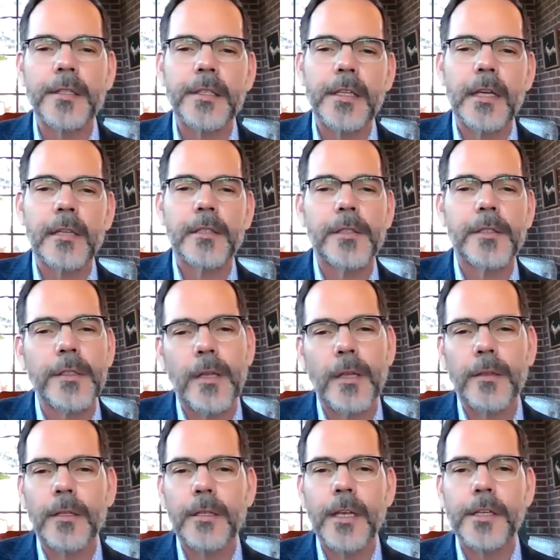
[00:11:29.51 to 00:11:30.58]
standards
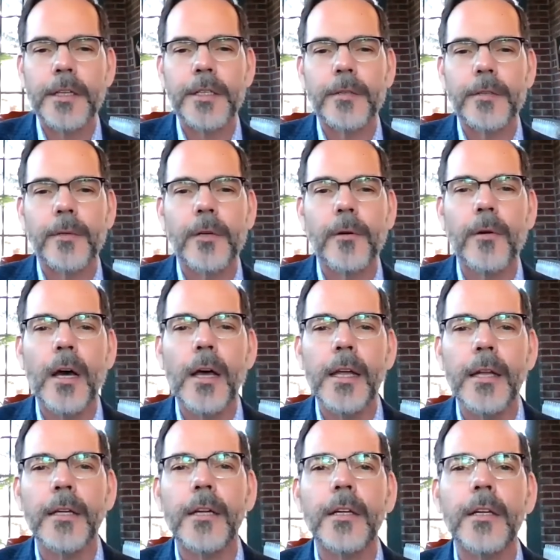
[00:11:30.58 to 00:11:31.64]
than the nation
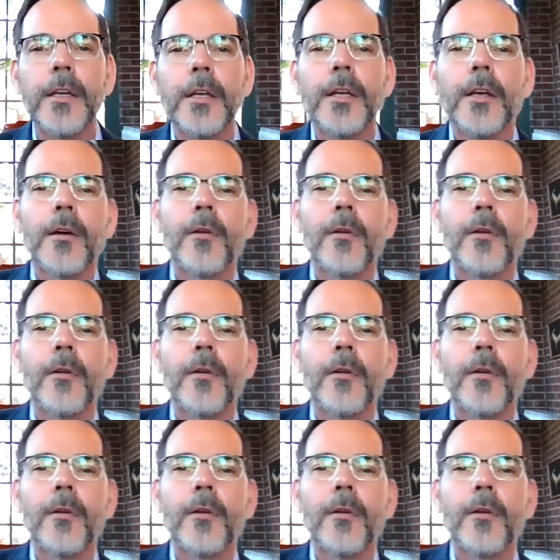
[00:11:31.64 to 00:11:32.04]
required